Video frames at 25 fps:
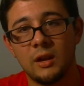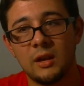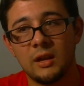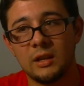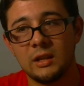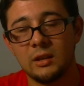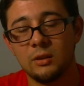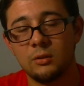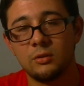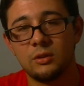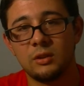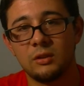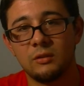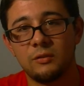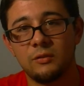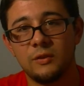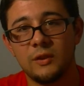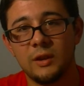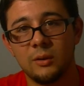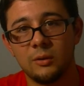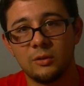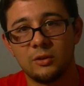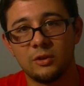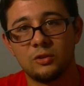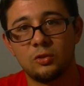Using
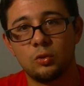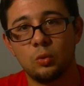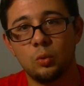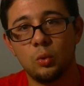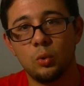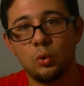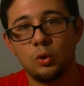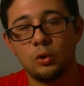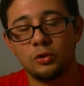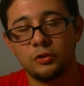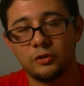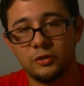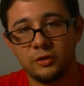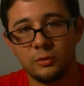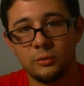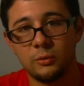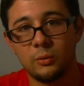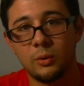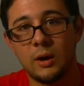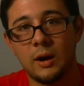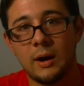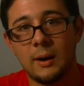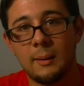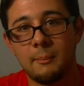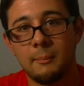fear as a tool
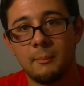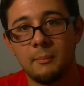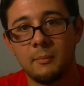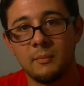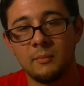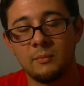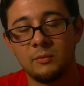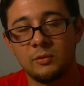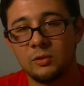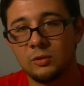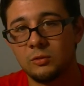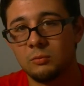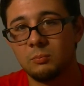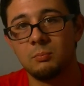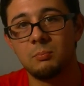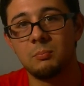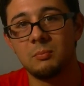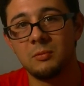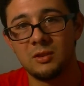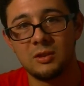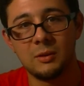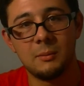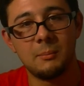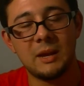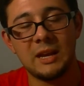to
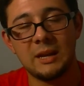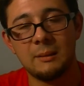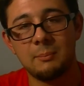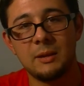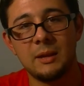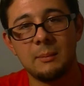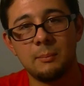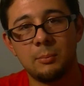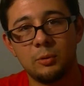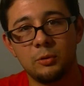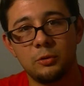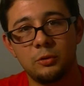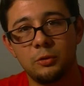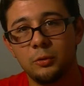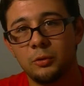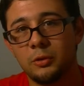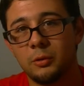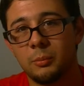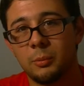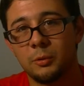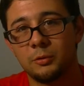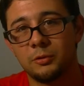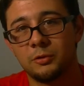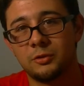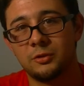make people do the
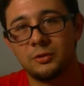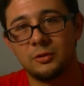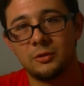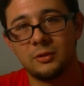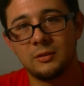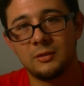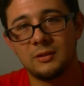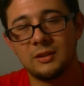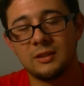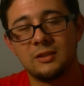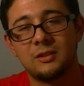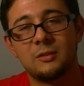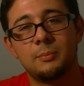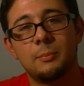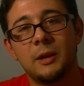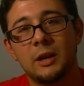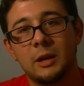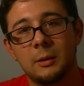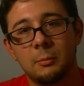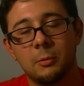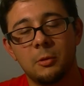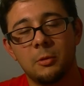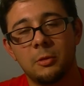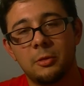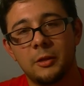most
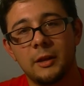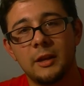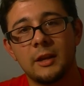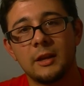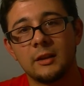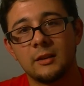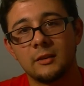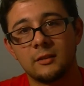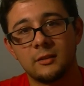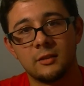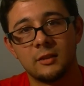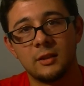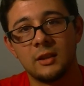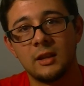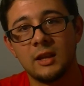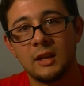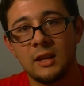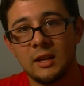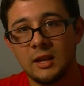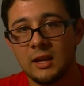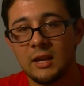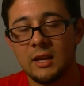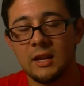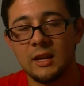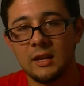despicable things
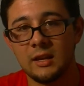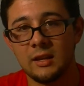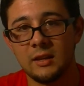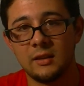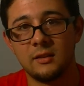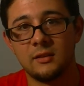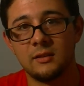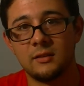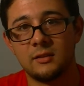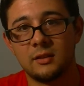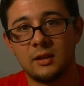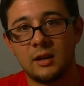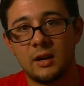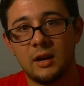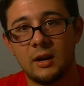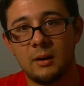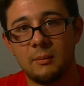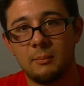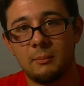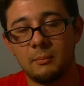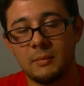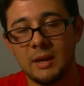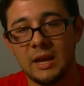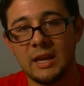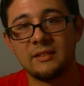is
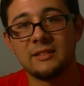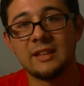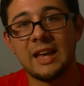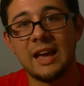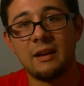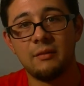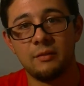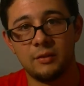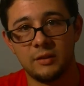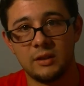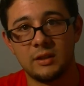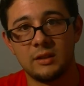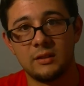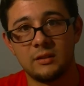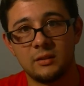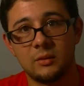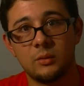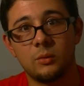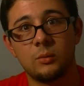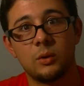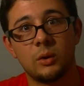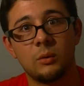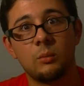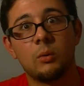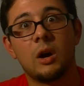evident
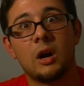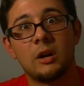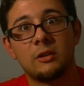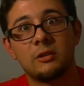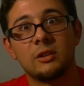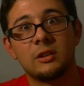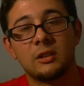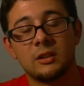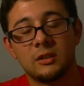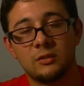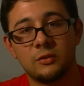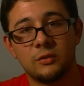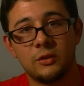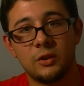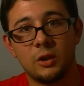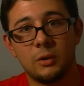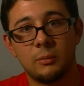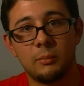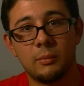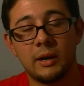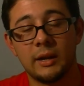when watching this film.